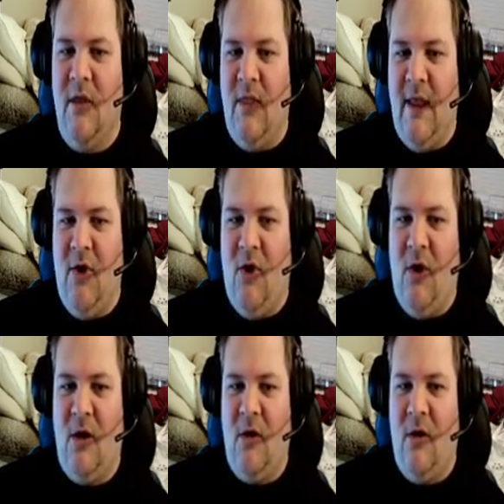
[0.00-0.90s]
They
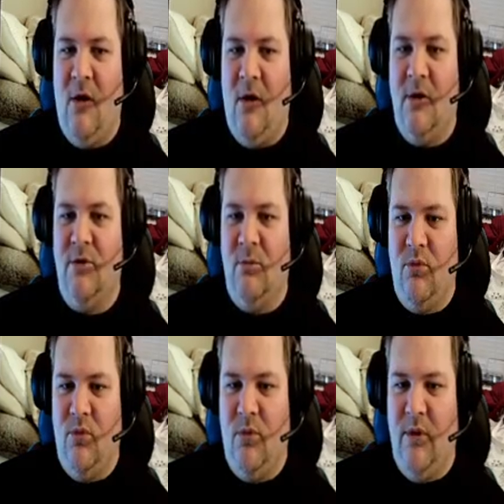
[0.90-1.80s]
are hard to
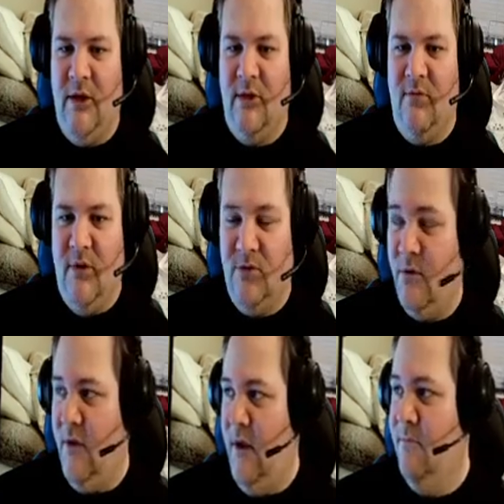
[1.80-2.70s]
pull
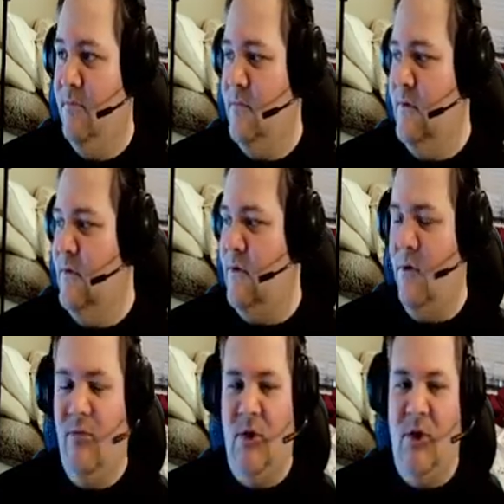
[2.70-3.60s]
individually. So
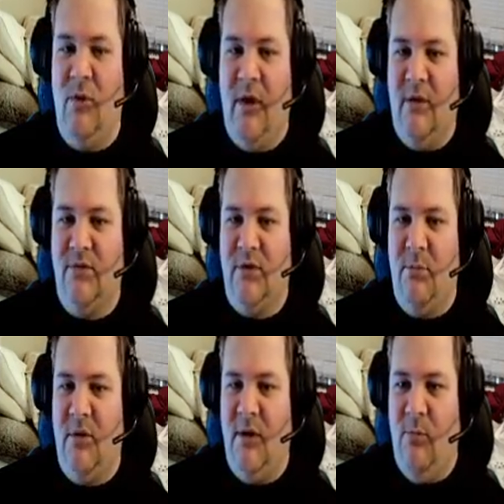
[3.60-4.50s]
if you don't have
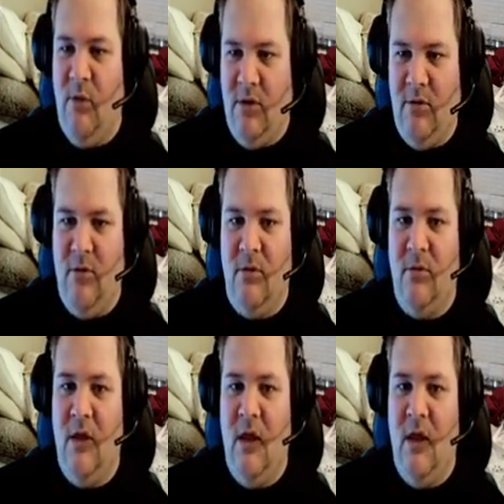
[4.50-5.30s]
somebody with you,